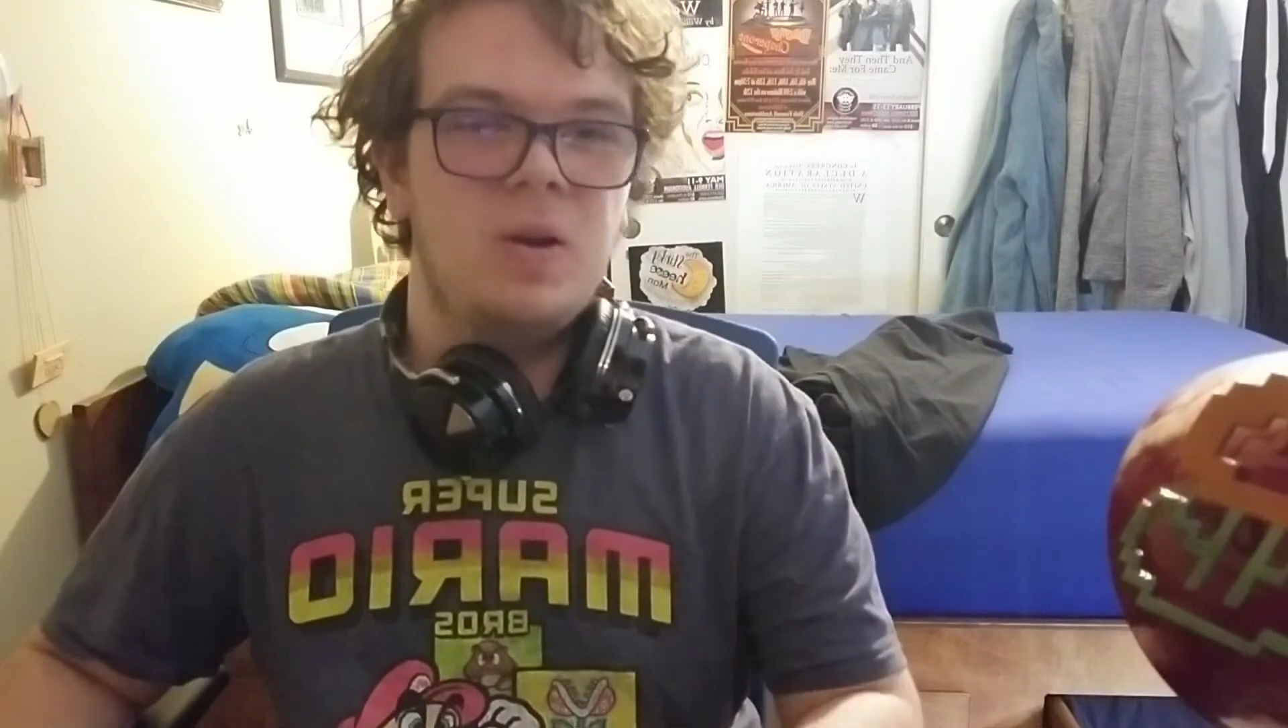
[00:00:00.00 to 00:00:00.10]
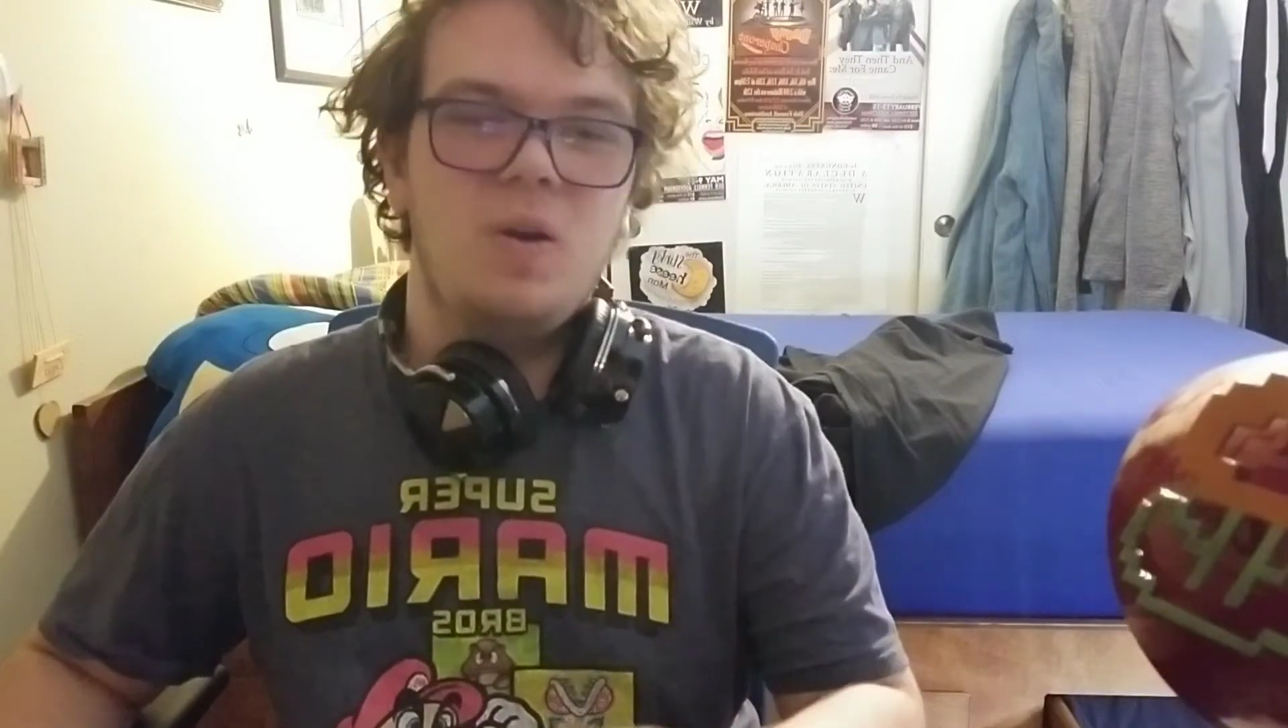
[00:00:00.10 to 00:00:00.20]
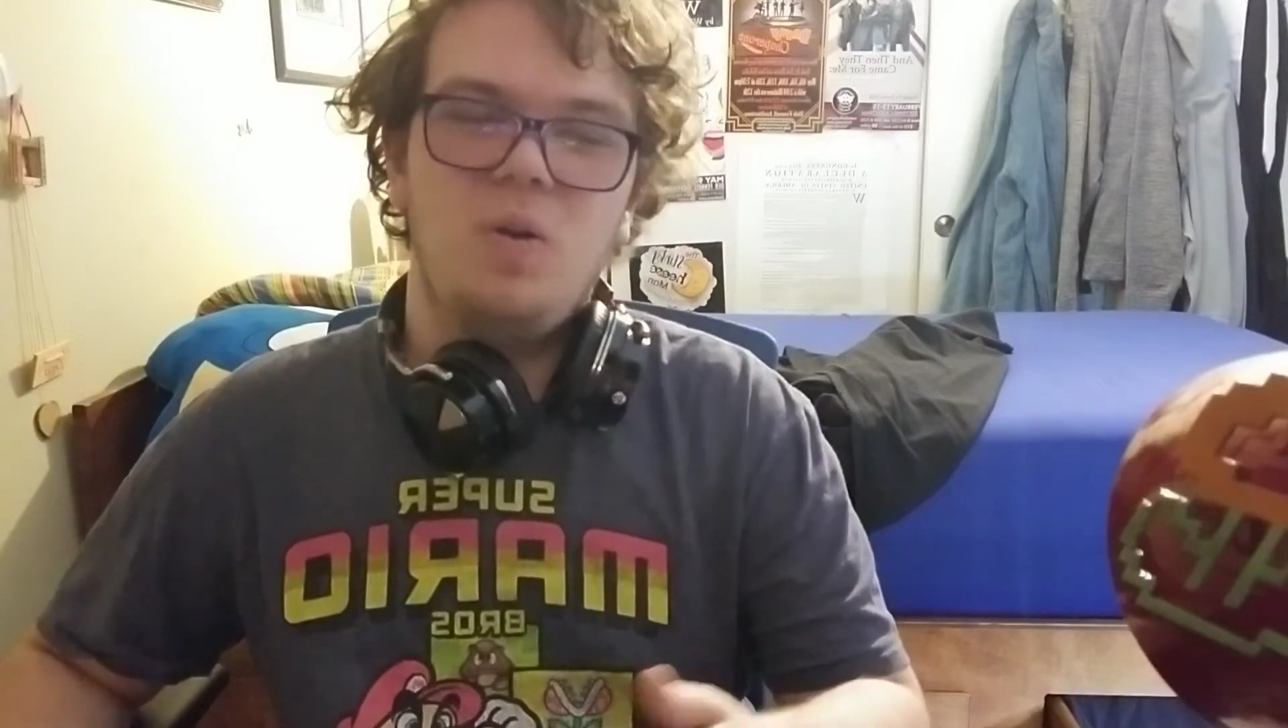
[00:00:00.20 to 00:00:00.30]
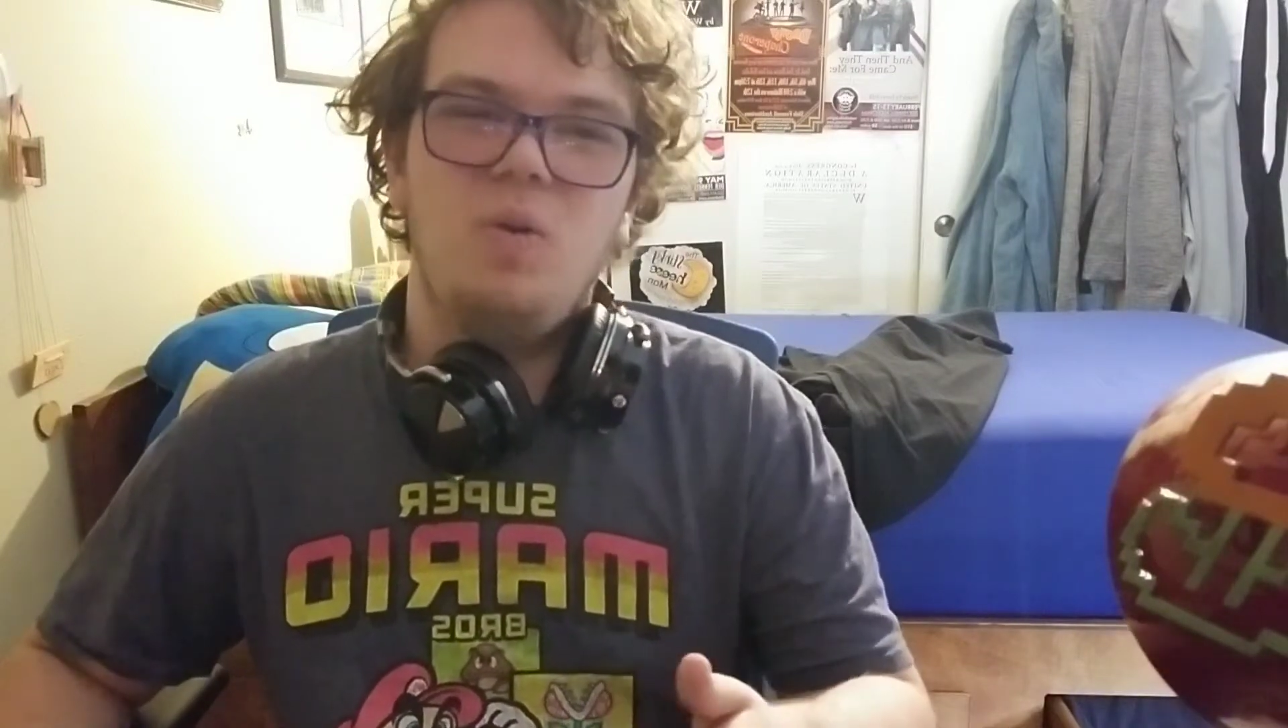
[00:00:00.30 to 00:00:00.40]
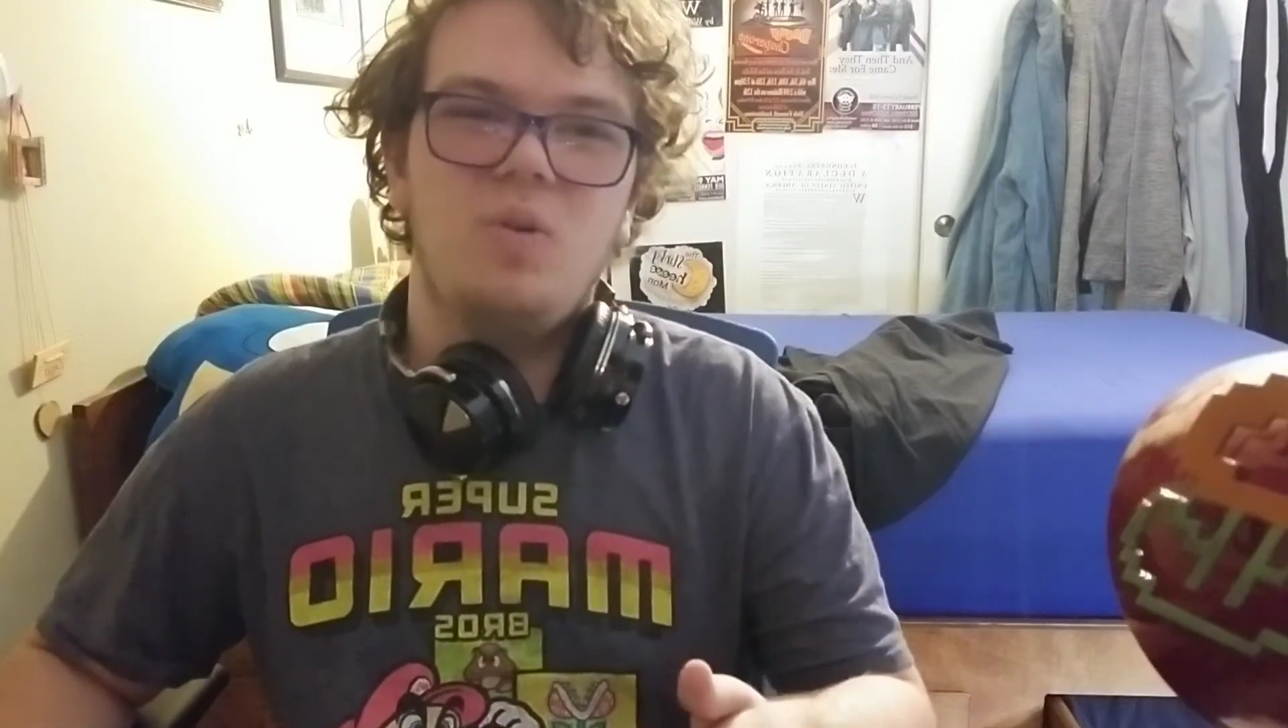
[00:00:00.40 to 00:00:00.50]

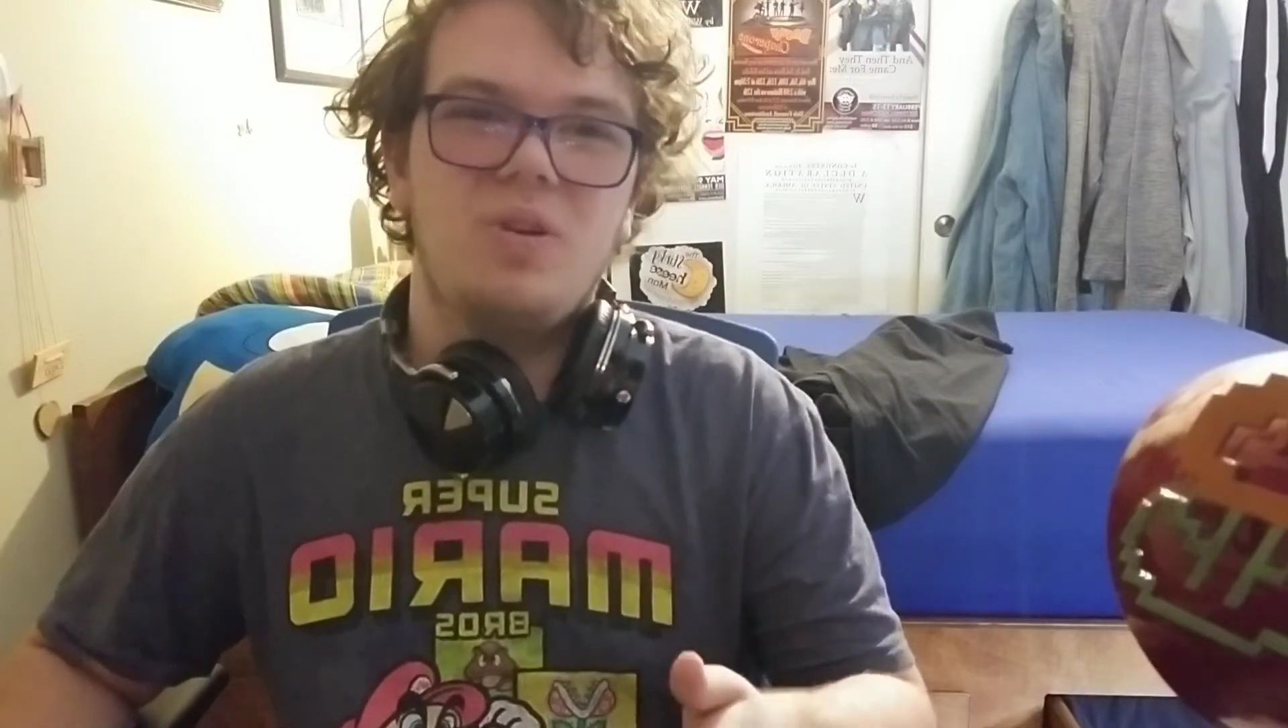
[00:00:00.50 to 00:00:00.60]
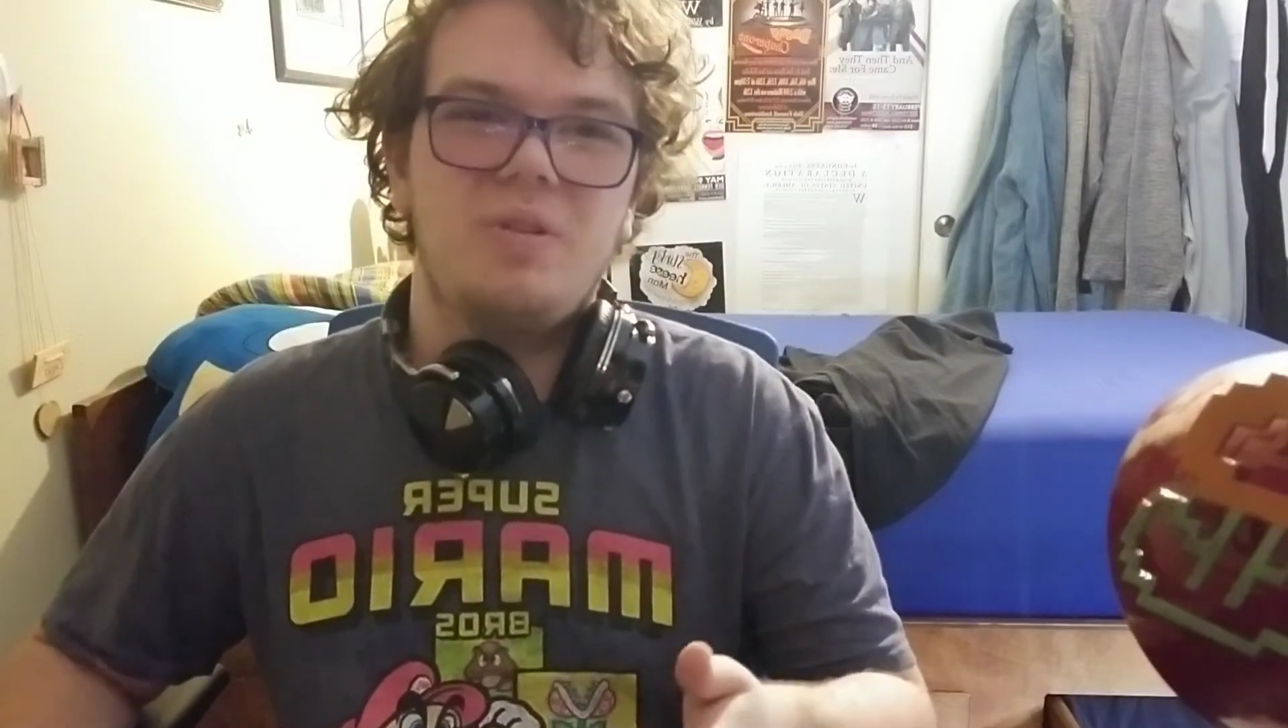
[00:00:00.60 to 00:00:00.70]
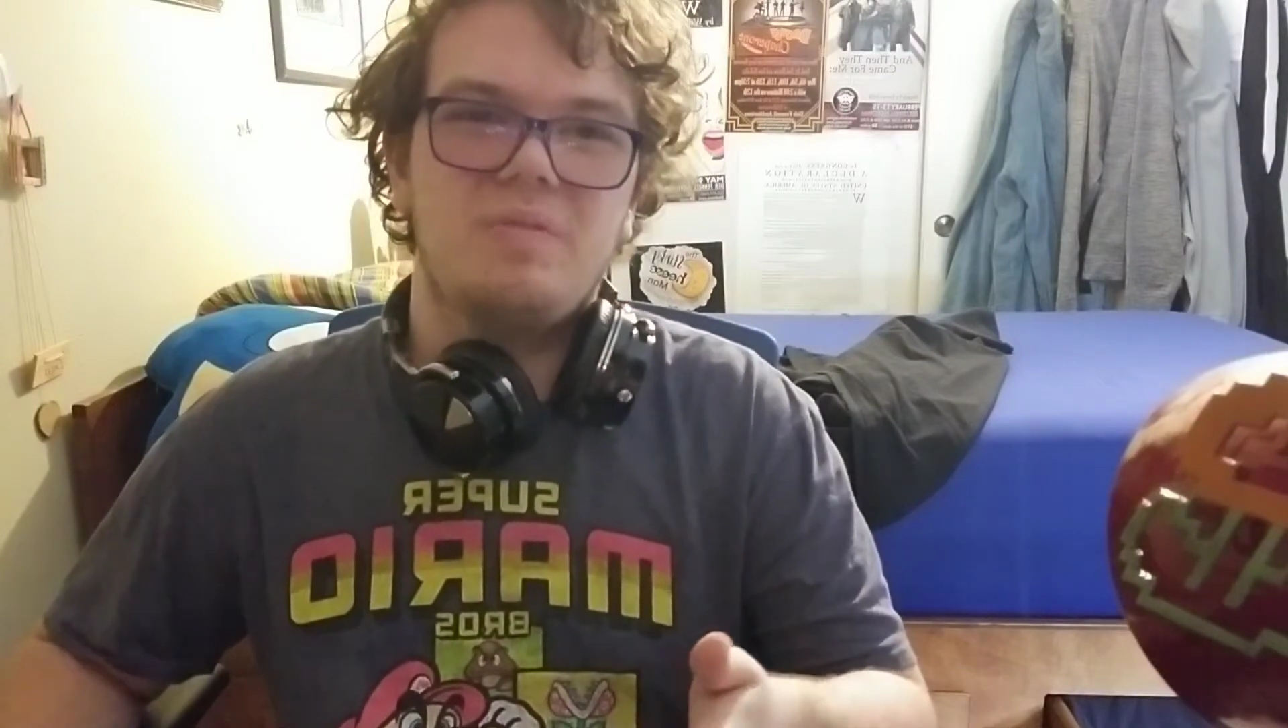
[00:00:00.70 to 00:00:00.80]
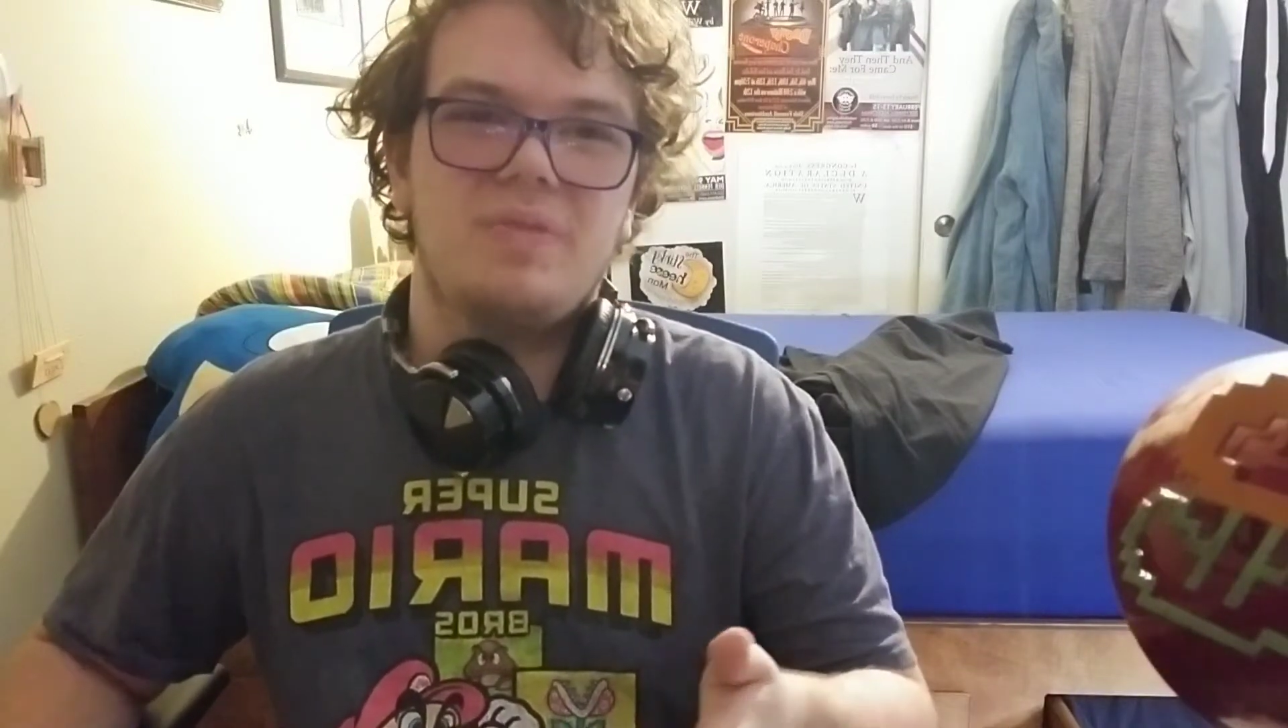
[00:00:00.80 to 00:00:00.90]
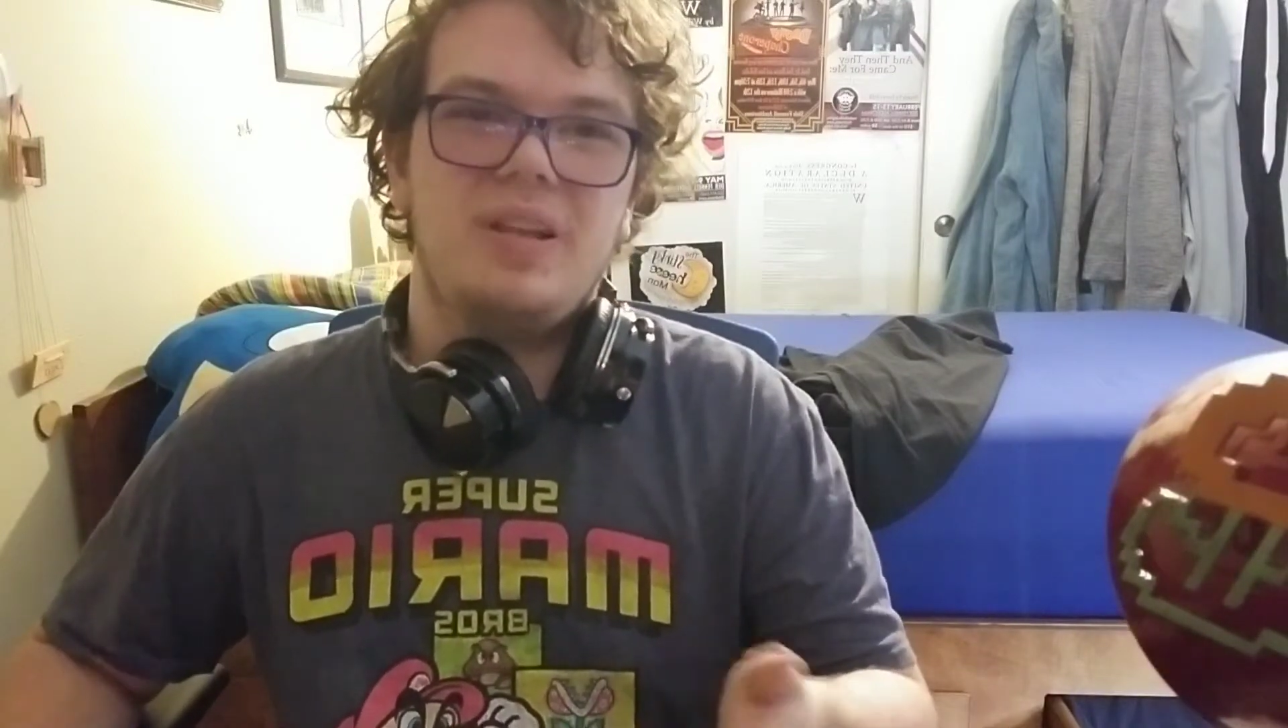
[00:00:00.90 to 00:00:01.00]
Or,